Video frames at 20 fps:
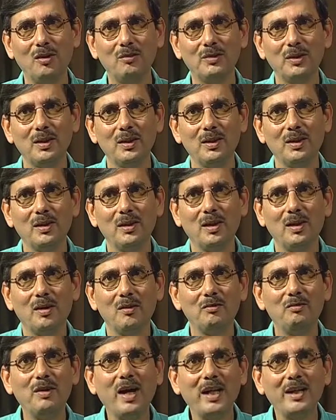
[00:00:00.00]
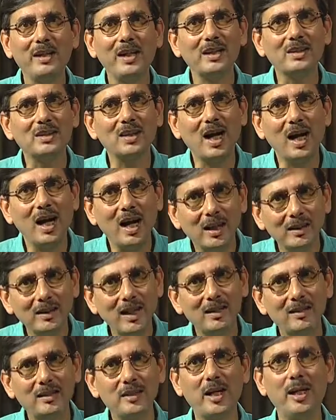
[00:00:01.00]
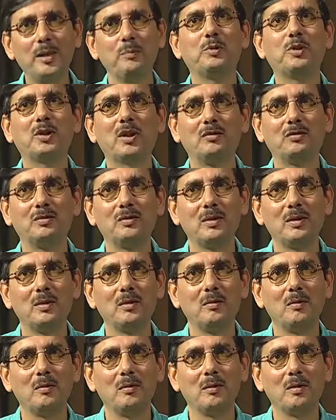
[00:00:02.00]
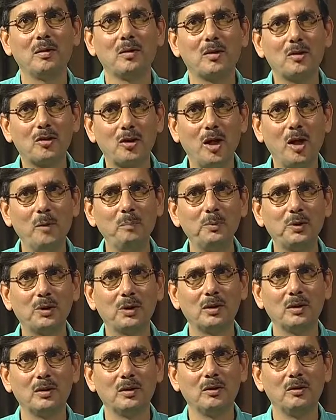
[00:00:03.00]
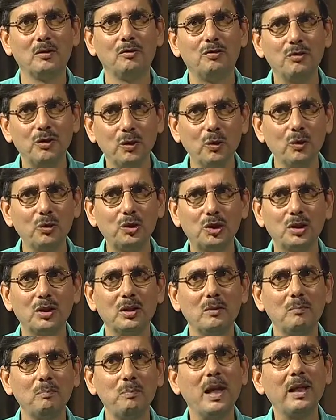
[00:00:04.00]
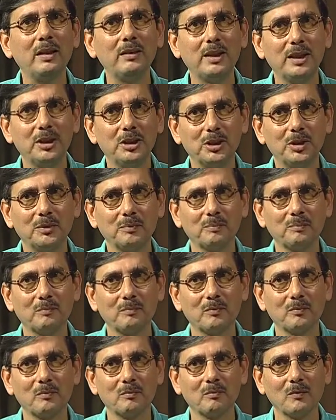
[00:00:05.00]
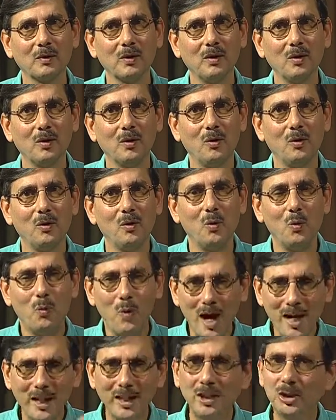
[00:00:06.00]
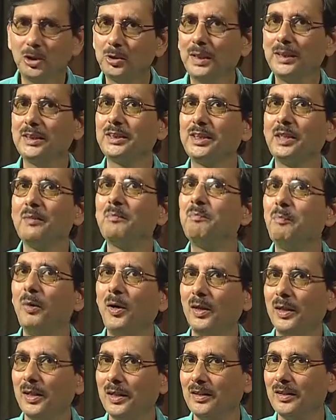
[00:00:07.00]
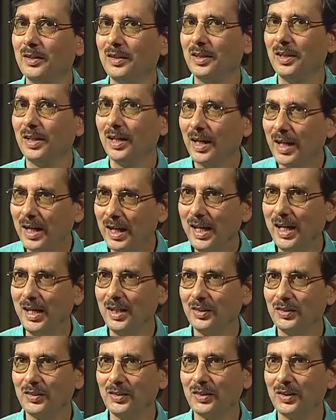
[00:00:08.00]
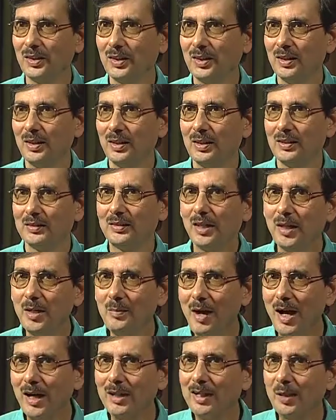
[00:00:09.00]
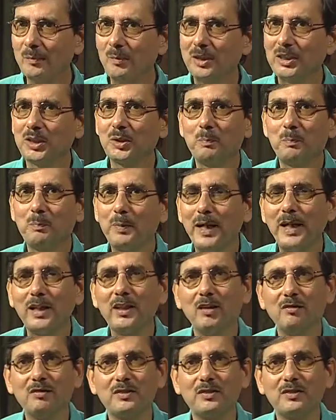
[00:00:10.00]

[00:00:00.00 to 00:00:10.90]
of various other types of crops, fruits, plantation. One interesting point is the remarkable spread